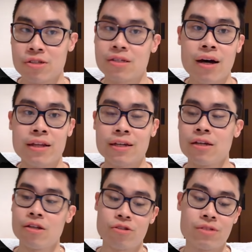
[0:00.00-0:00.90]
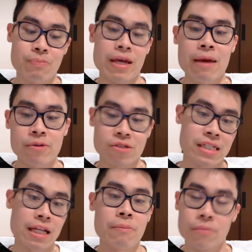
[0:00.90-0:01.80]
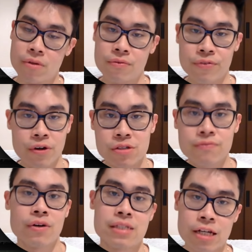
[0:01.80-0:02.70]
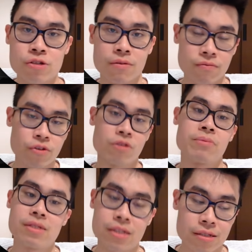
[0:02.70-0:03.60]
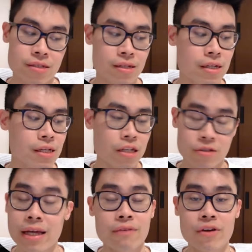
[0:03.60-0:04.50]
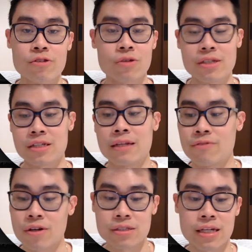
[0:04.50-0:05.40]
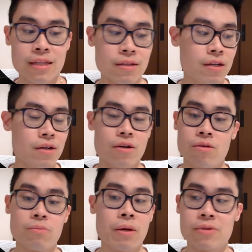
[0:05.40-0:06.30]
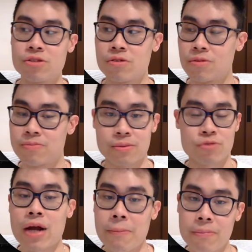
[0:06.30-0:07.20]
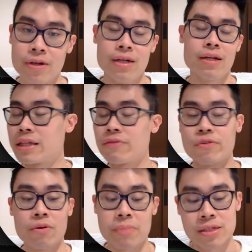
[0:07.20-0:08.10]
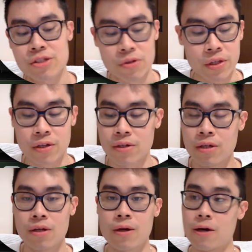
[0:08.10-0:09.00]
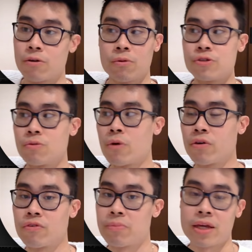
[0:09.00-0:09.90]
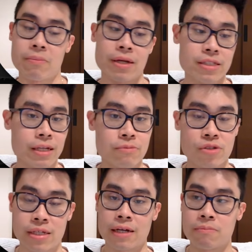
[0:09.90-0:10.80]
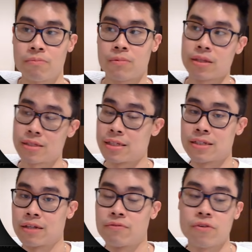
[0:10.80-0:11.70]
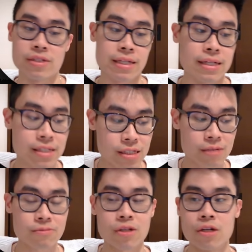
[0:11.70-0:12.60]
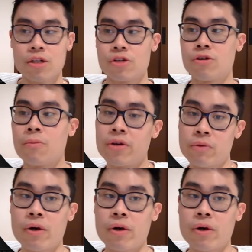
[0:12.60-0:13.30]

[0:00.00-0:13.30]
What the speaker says: starting to be able to set up your first voice agent for your business. So yeah, if you enjoy this kind of content, remember to subscribe. And if you're a business owner who wants to work with me and my team to set up these kind of voice AI systems, you're more than